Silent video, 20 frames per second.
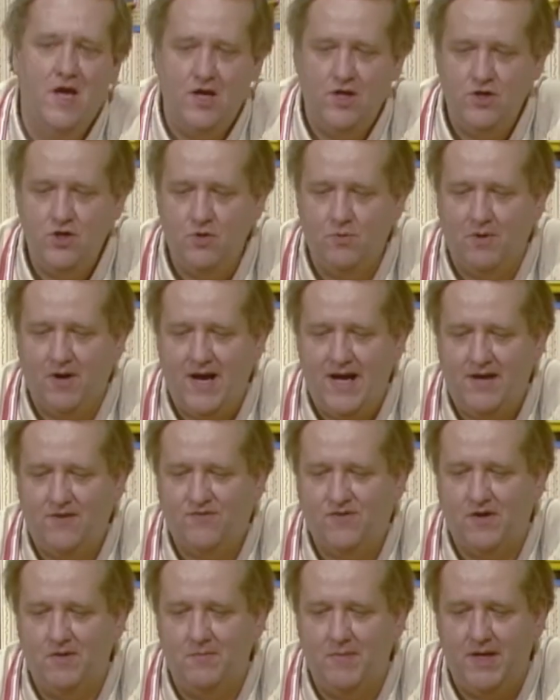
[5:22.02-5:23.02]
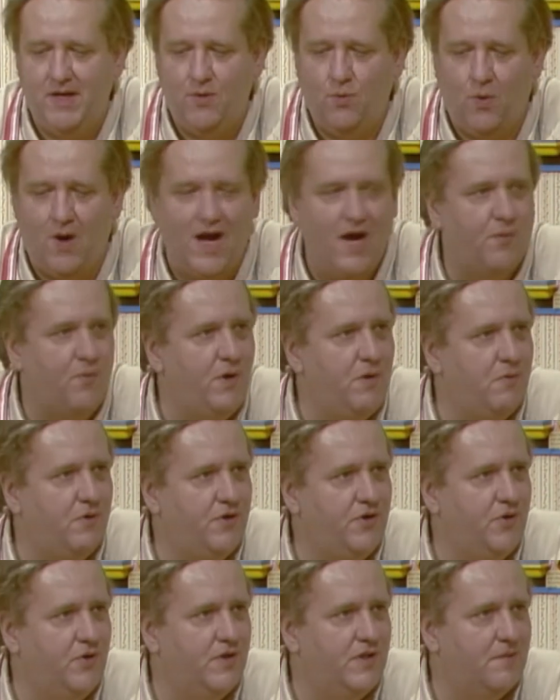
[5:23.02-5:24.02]
you were asking me why we were
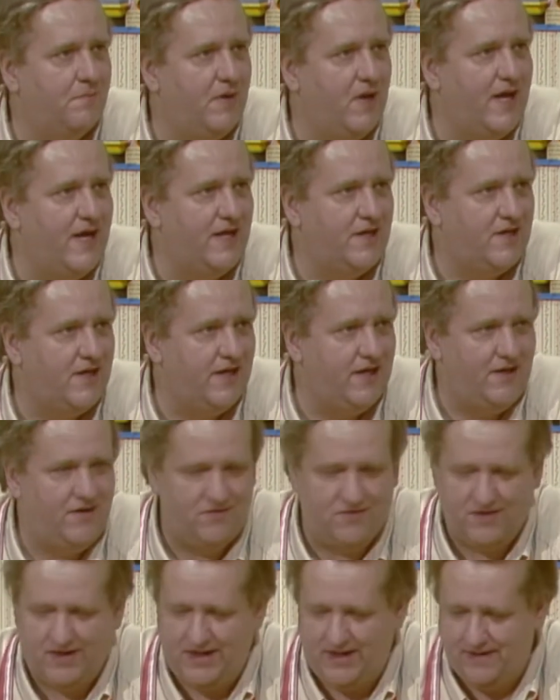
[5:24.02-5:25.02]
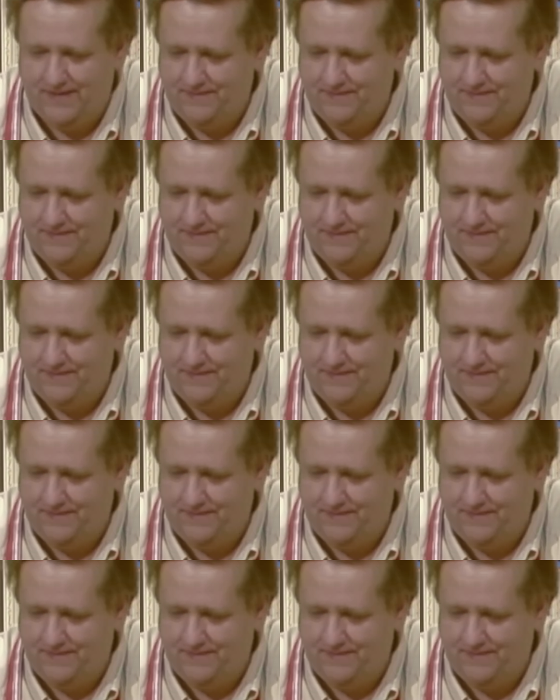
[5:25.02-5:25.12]
doing the plantains again.